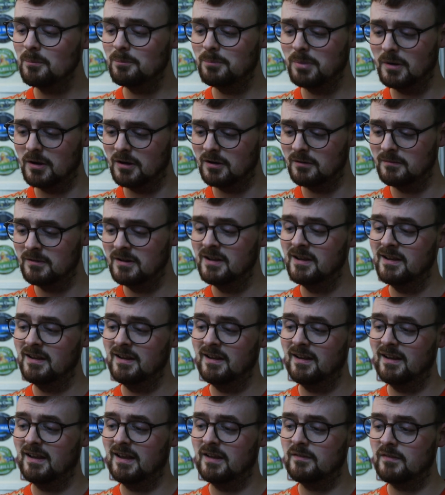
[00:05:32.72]
but
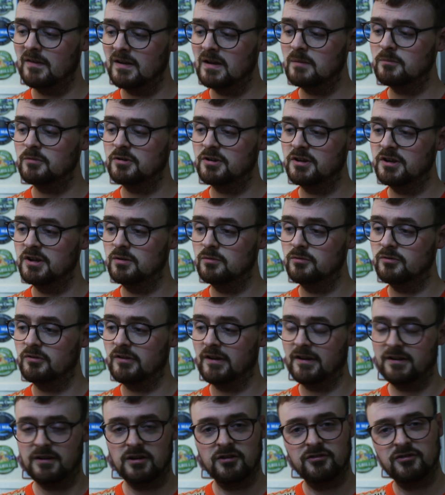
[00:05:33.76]
if I am going to
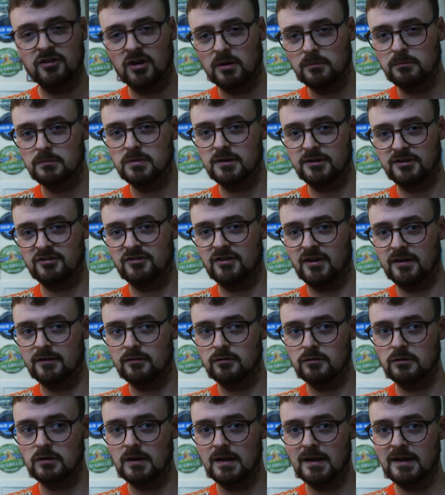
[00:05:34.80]
use like a tumbler
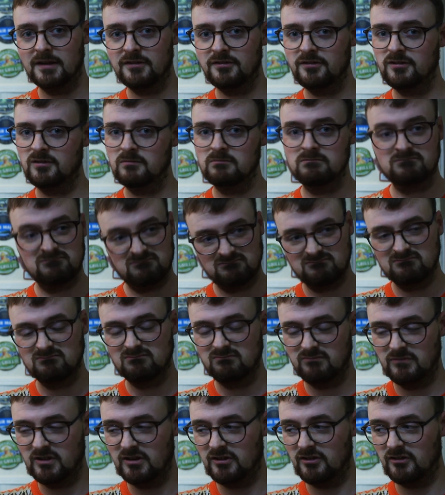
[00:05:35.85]
style glass,
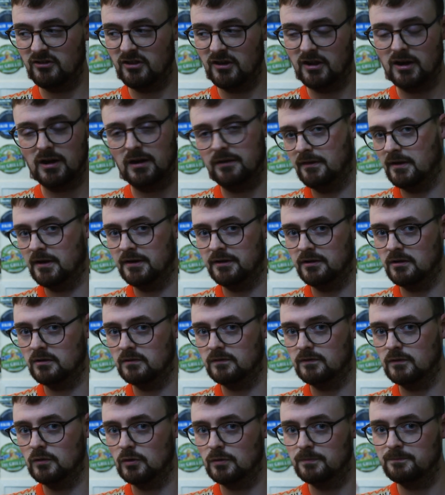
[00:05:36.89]
this is the kind that I
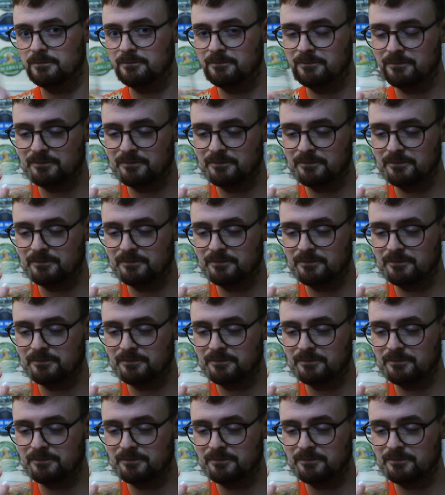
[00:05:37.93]
go for.